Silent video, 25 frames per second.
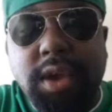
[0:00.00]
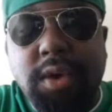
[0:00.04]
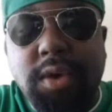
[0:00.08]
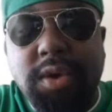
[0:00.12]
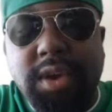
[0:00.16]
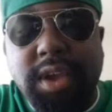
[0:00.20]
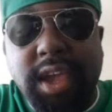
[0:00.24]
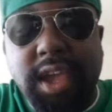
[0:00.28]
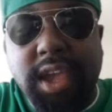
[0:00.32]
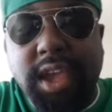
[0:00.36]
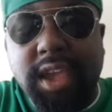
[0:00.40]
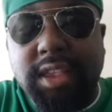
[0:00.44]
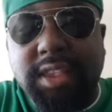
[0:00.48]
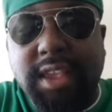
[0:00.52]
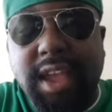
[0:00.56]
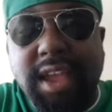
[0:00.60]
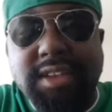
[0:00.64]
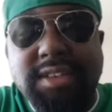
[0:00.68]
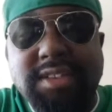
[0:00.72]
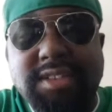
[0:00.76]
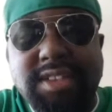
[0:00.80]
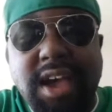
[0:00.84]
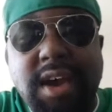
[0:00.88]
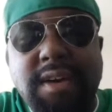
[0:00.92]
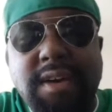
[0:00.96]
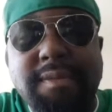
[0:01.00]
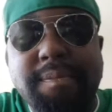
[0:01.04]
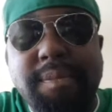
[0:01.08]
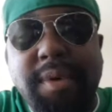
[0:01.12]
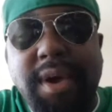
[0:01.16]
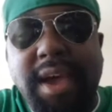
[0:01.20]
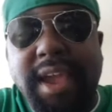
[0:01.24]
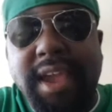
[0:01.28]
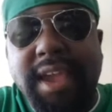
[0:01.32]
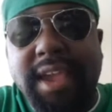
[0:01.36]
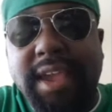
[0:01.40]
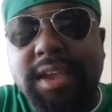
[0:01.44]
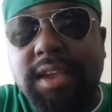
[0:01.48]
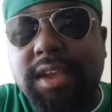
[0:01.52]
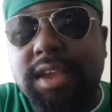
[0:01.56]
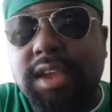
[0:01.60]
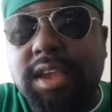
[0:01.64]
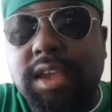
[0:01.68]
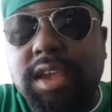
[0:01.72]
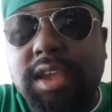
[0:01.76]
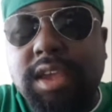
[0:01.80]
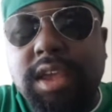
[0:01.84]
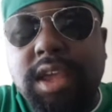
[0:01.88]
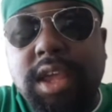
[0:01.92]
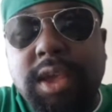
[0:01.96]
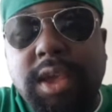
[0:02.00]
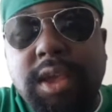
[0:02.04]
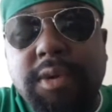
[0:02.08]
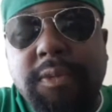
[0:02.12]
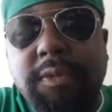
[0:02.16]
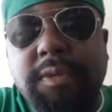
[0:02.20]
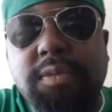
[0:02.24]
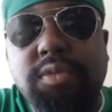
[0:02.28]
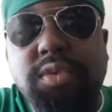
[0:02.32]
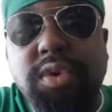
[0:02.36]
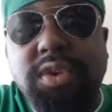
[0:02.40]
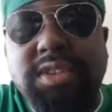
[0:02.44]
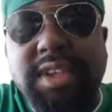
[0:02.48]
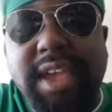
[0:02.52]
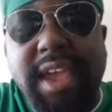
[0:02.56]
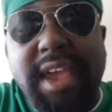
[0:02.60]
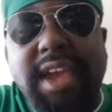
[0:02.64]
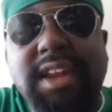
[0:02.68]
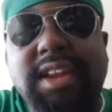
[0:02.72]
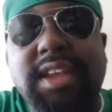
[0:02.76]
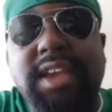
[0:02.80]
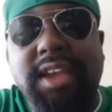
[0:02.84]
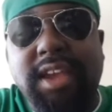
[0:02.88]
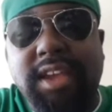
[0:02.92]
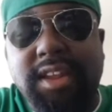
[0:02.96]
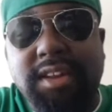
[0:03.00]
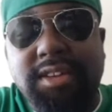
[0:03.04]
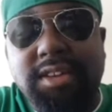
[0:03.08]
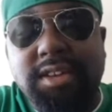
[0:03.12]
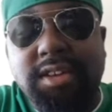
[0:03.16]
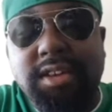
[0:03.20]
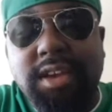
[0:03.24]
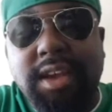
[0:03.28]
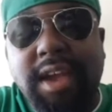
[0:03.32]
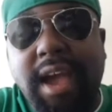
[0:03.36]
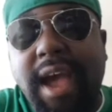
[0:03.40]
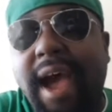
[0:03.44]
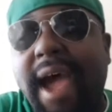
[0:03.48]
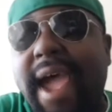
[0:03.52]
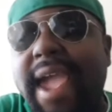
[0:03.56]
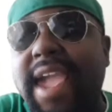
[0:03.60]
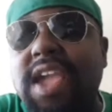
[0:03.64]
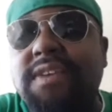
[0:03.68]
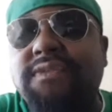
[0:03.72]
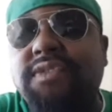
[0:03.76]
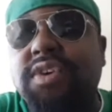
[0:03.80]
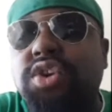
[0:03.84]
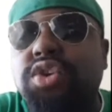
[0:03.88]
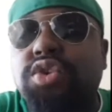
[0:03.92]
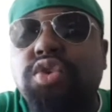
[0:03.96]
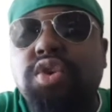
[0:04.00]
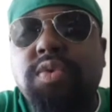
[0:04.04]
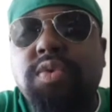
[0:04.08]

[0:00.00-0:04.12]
okay, that soundbite was edited. I